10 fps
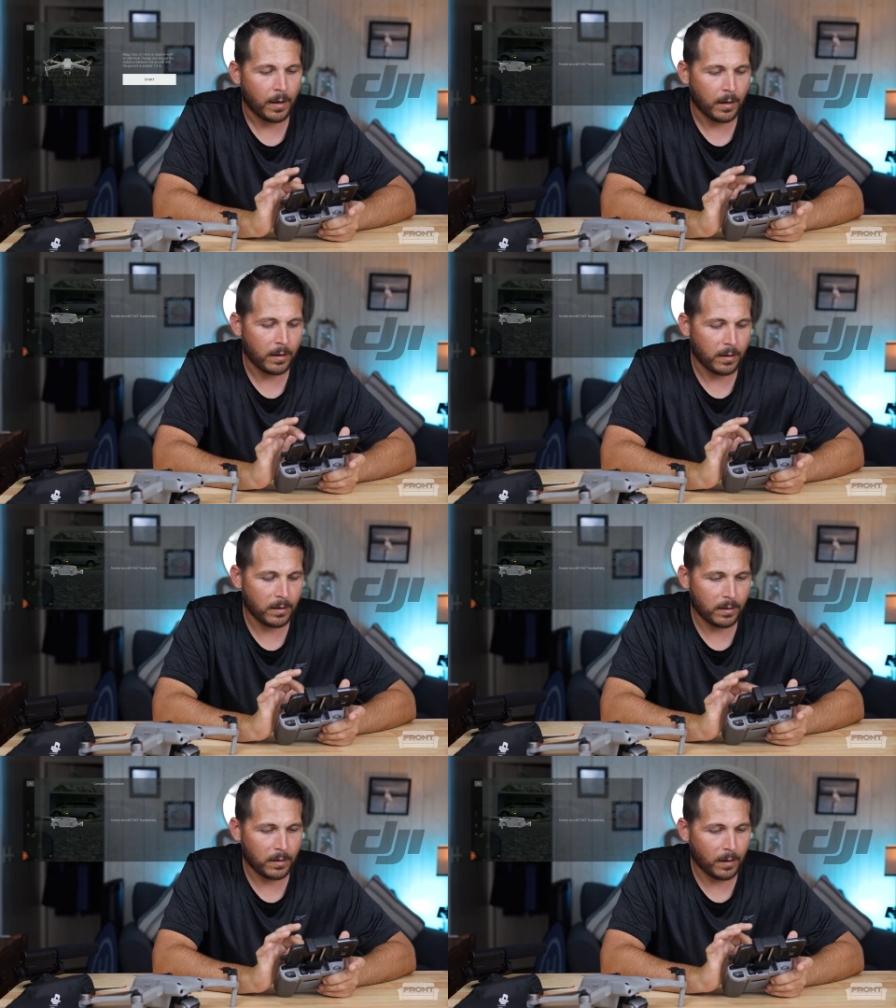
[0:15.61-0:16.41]

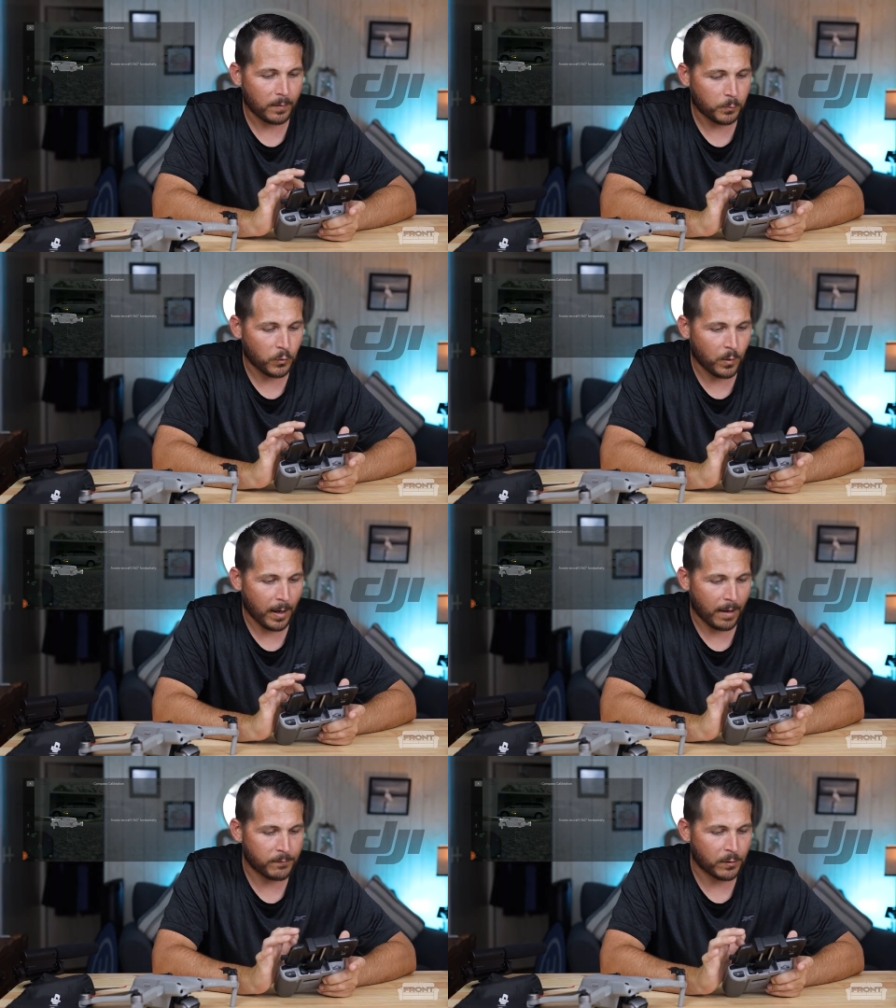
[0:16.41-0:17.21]

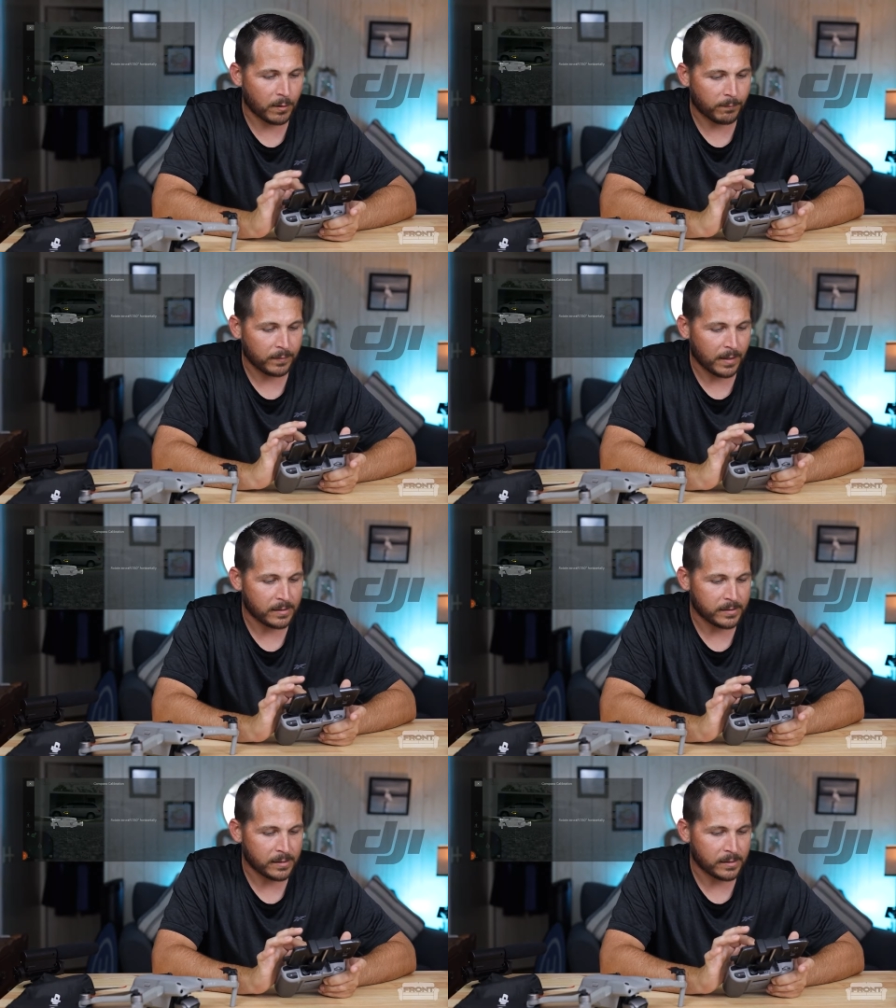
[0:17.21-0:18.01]
flight
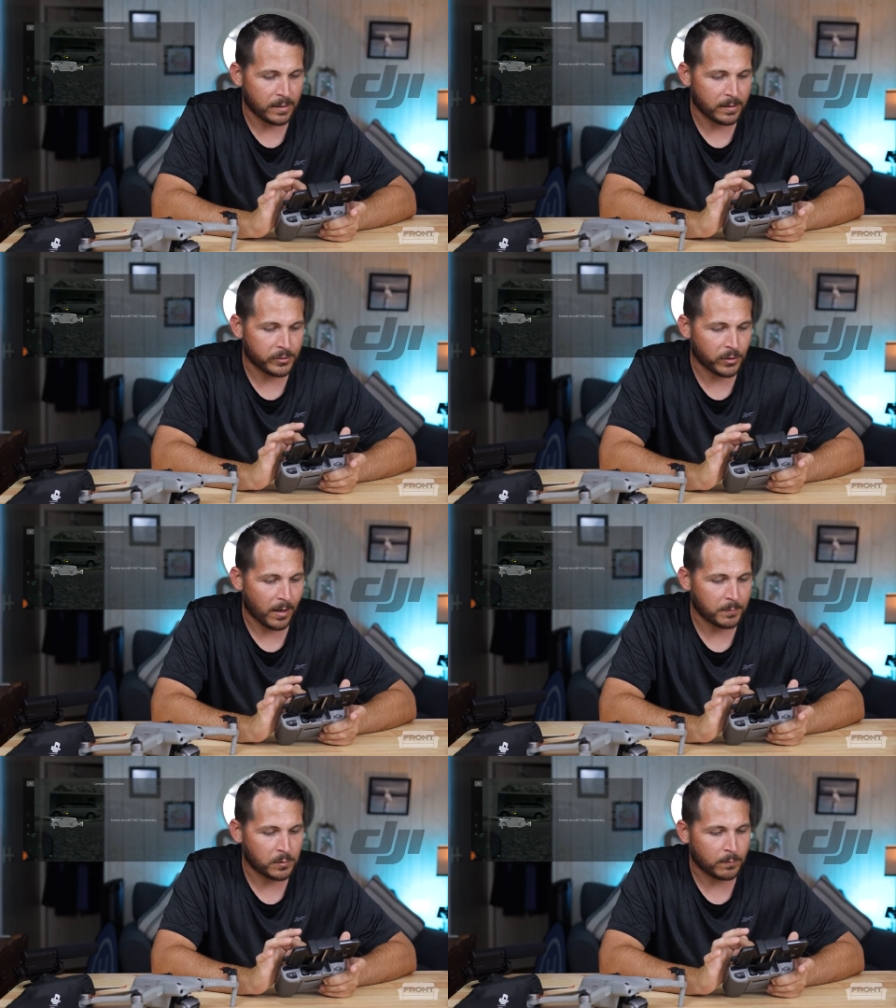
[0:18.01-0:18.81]
assistance, your
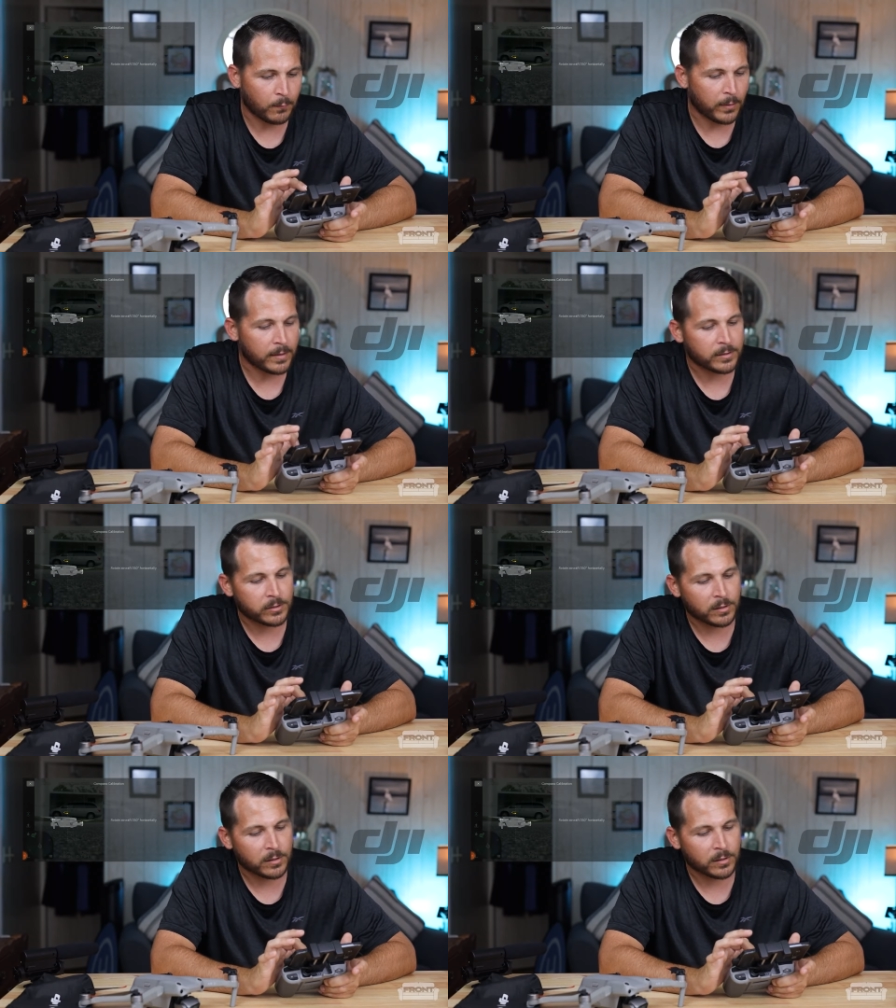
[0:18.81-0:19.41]
obstacle avoidance,